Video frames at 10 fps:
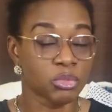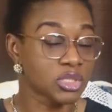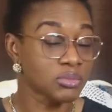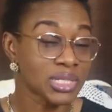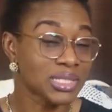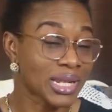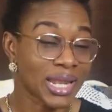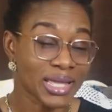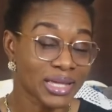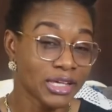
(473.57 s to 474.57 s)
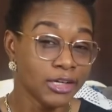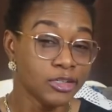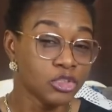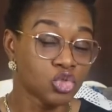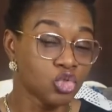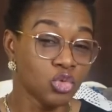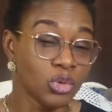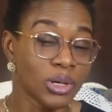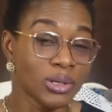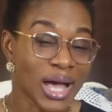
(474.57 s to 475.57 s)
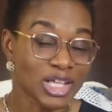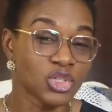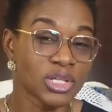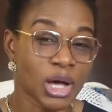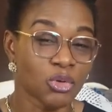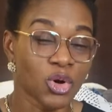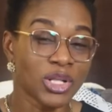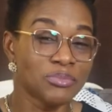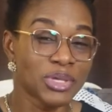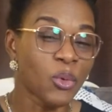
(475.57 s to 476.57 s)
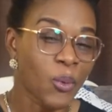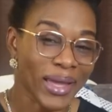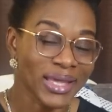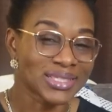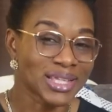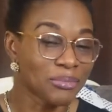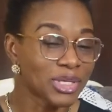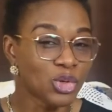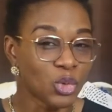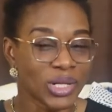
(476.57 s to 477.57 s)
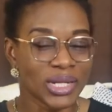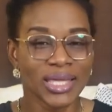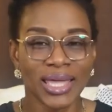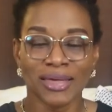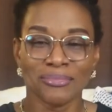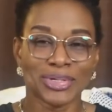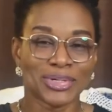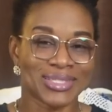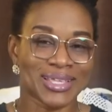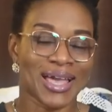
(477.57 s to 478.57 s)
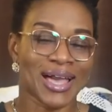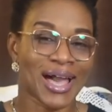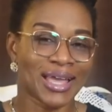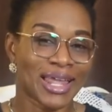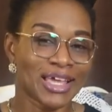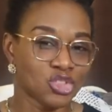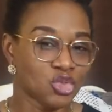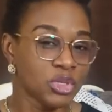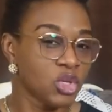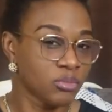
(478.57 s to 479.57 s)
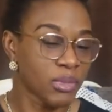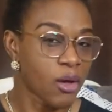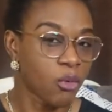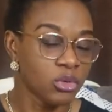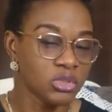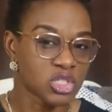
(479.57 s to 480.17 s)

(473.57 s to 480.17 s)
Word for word: But sometimes I like to actually, I'll call it being quiet than being lonely, because I like to be on my own.